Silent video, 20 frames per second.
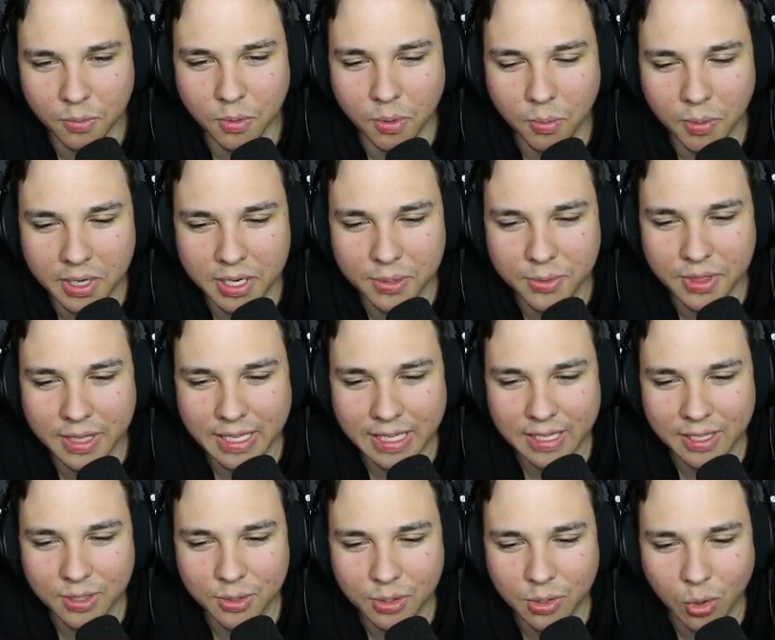What, what are you
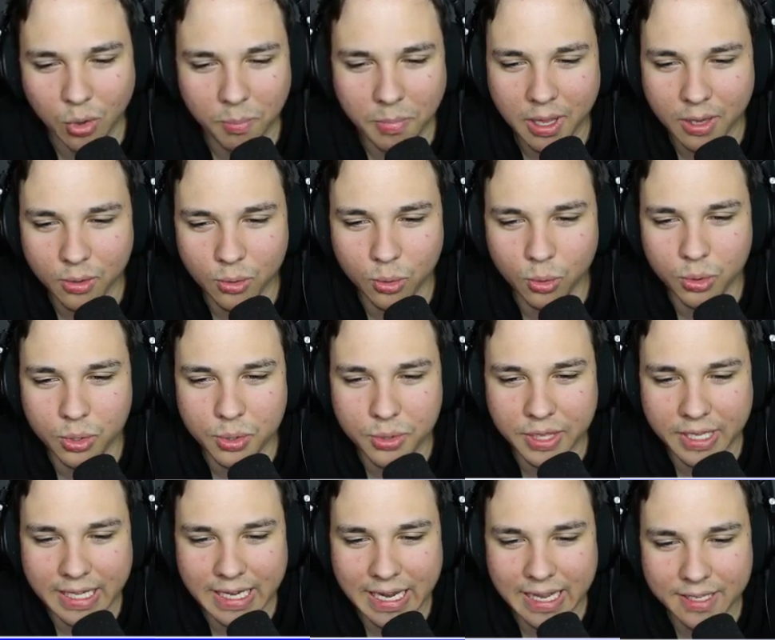thinking, Unicorn Man? Who, who do you
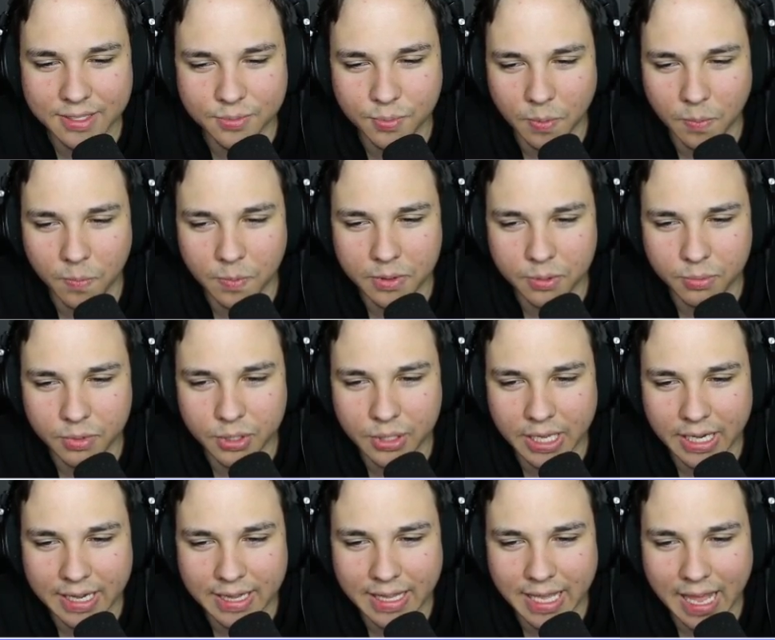think it is? What, what, you
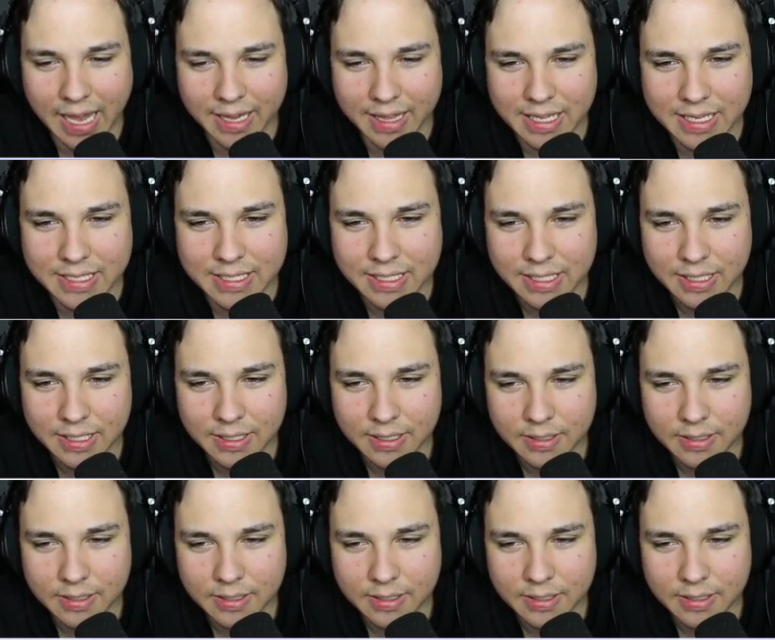get anything out of this?